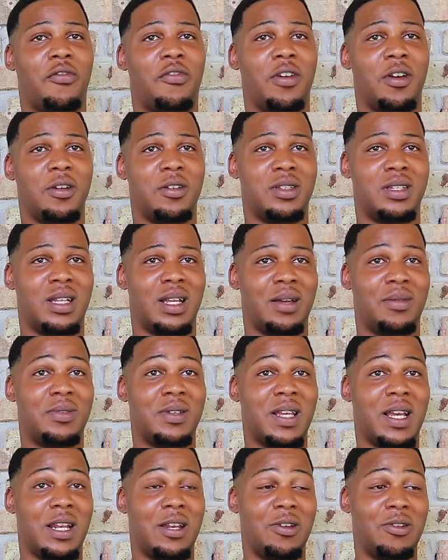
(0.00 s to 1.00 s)
first steps
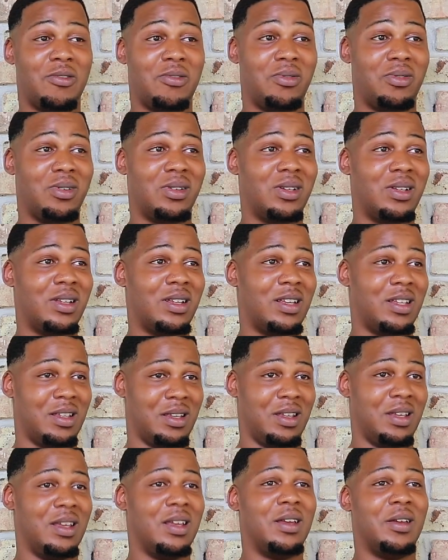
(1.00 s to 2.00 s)
I do,
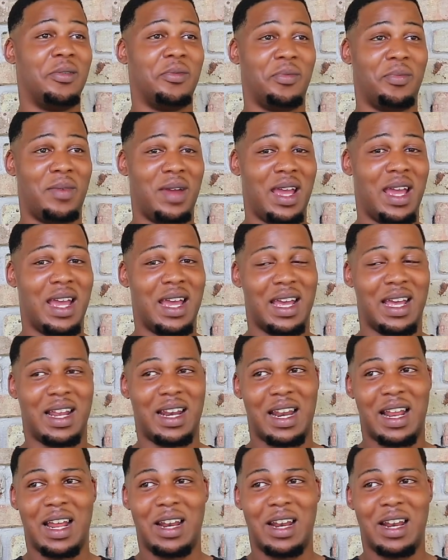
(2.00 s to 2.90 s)
man, I